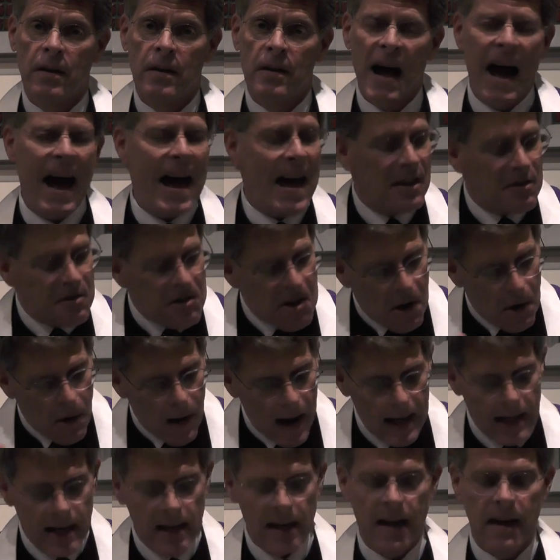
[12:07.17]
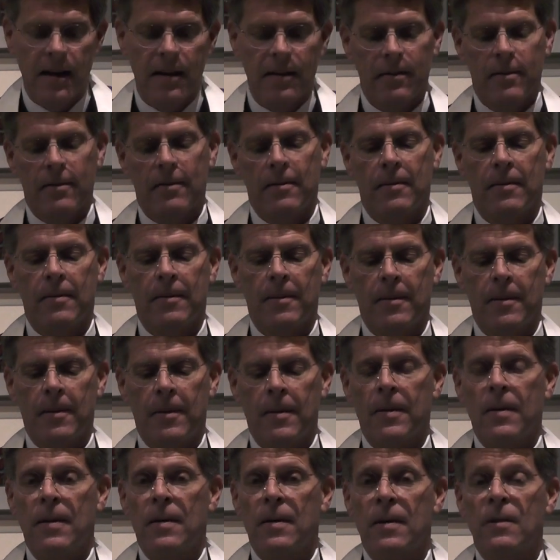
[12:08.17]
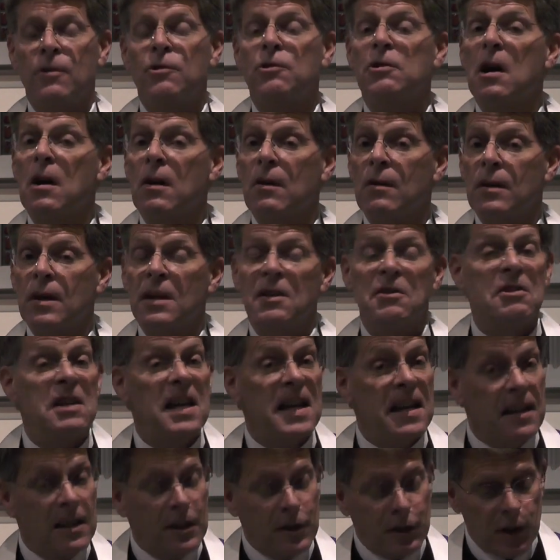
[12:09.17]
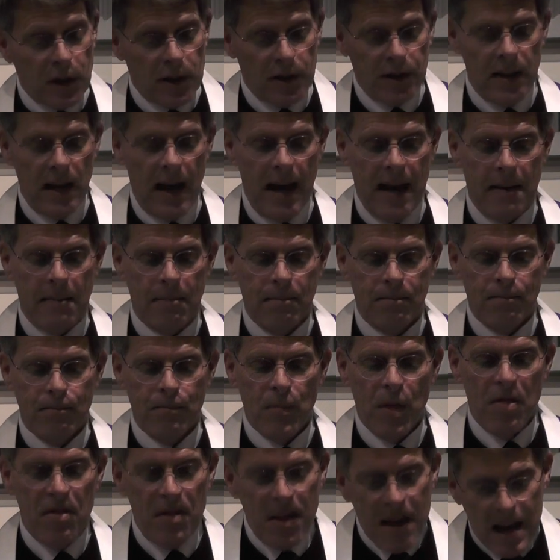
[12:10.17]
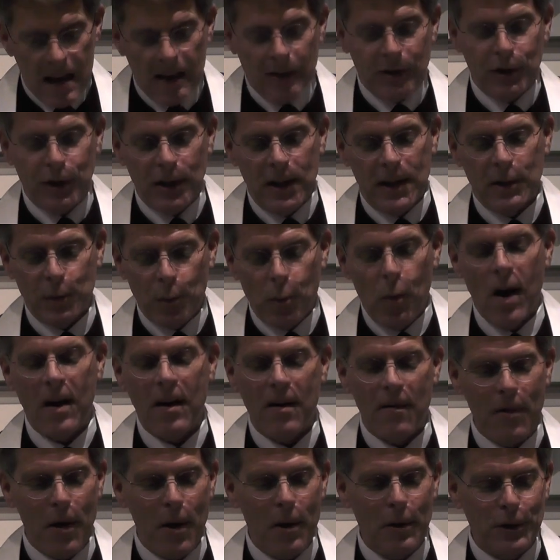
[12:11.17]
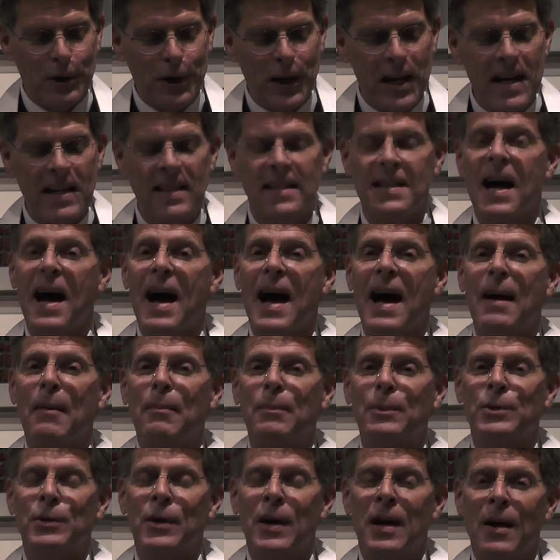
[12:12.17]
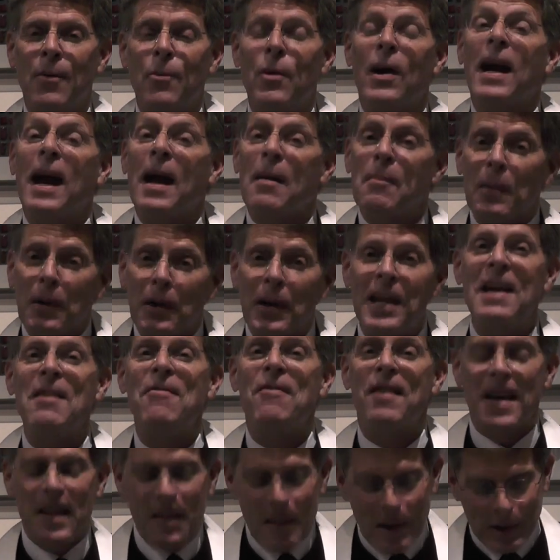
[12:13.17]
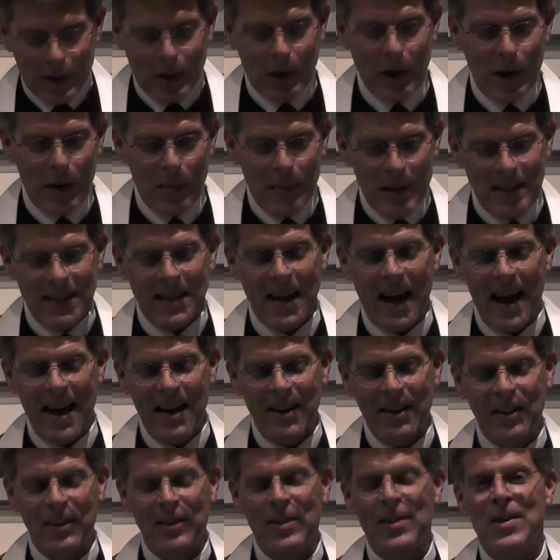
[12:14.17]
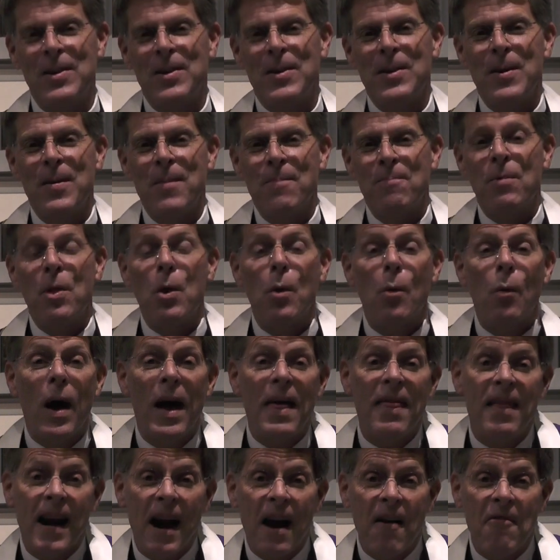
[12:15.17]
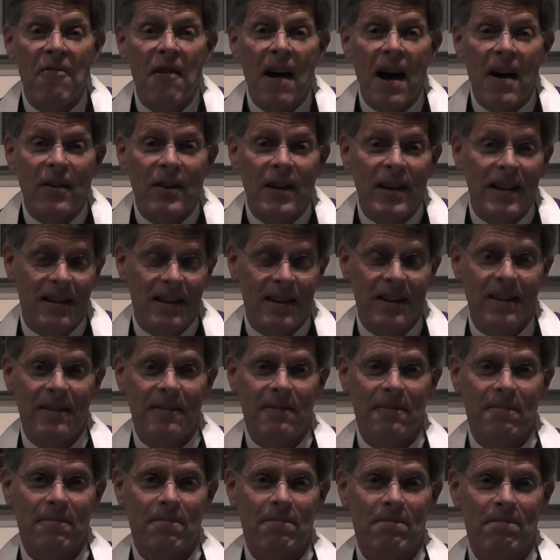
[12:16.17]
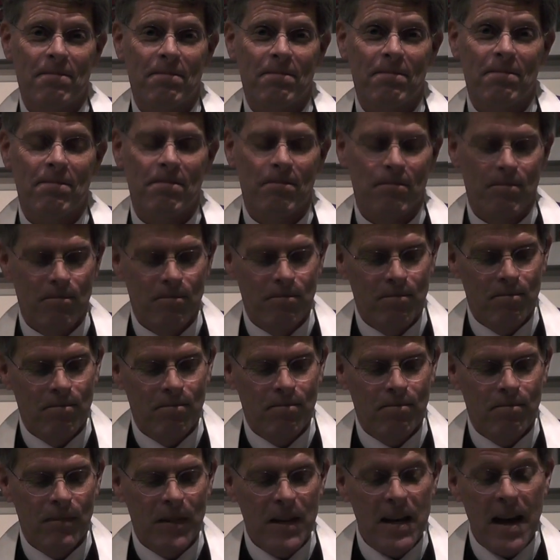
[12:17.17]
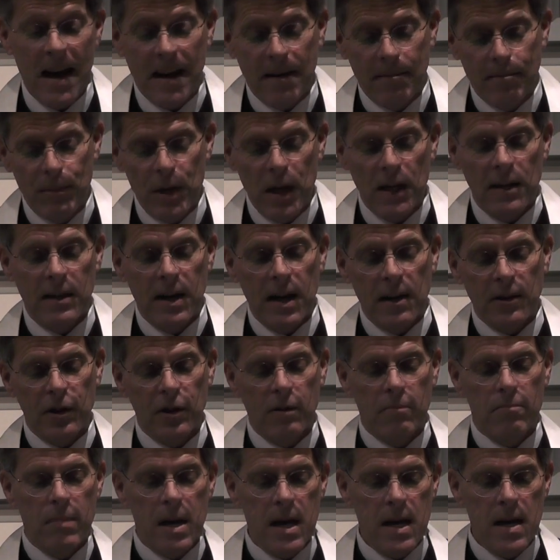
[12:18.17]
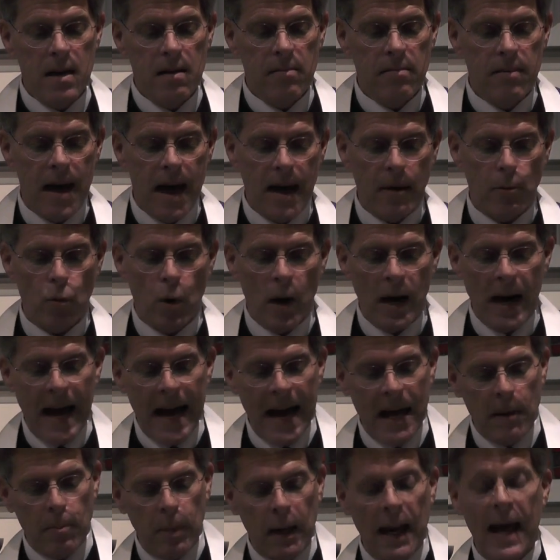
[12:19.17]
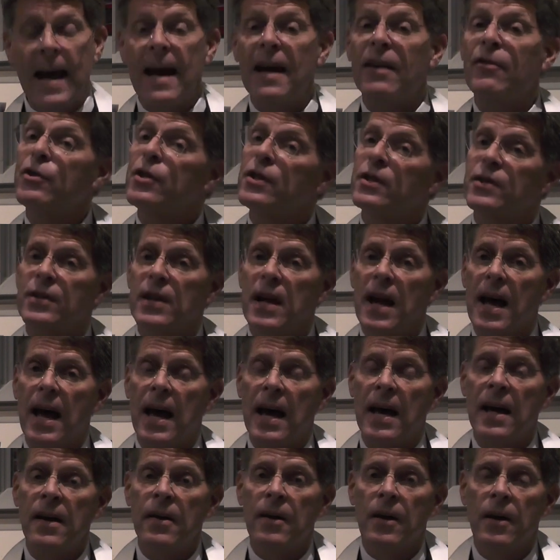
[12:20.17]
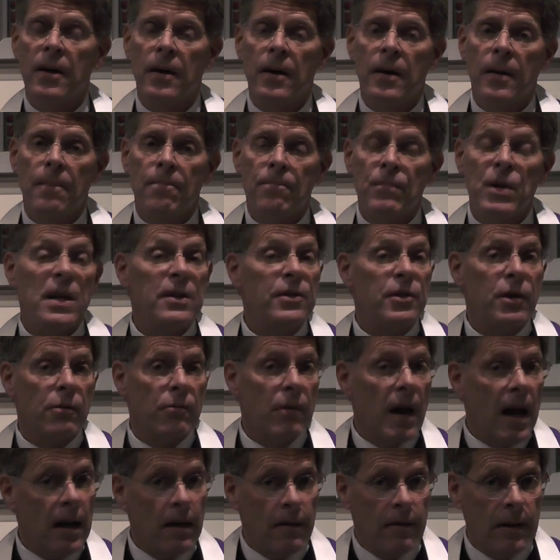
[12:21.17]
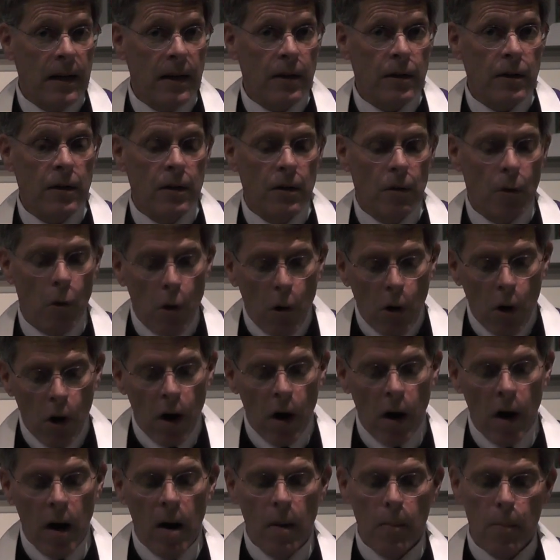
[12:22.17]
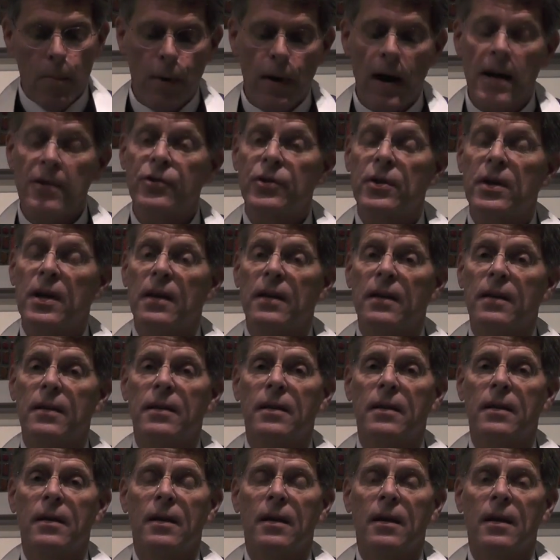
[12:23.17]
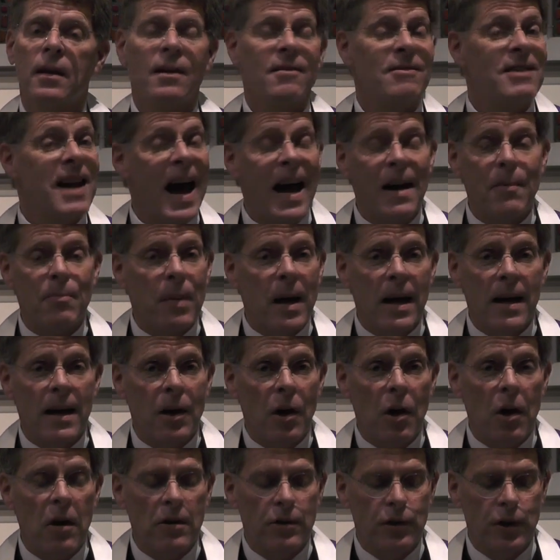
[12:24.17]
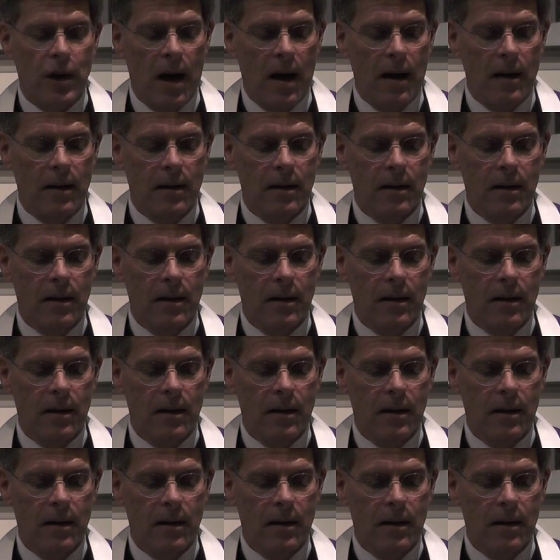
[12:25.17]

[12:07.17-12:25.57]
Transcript: I had no idea. So, needless to say, this is one of those key times when I'm leaving the sermon title the way that I found it. Yet, it doesn't mean that what I had planned to say isn't relevant or prescient, not by a long shot.